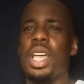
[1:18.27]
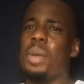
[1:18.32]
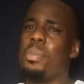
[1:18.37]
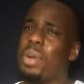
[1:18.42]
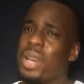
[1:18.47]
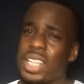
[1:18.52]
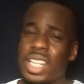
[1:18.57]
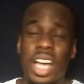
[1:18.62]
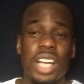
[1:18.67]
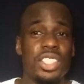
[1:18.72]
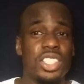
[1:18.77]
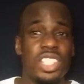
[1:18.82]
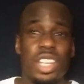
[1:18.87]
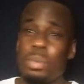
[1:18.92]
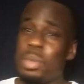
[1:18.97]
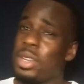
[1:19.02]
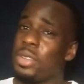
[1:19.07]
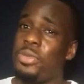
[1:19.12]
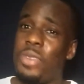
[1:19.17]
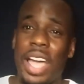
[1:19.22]
but
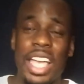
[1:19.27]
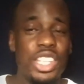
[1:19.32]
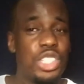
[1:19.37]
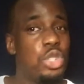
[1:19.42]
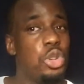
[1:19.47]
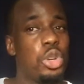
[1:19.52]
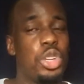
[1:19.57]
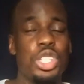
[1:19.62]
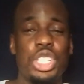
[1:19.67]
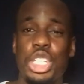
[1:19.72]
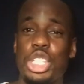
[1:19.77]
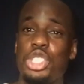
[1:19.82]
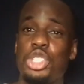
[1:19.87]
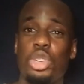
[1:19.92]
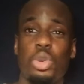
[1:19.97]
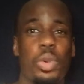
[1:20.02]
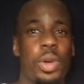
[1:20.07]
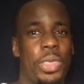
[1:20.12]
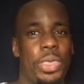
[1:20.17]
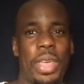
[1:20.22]
some advice you can just do
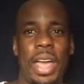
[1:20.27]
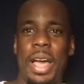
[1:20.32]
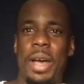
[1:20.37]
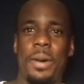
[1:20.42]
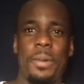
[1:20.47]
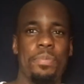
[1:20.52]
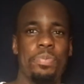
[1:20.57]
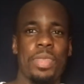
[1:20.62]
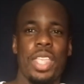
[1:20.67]
without.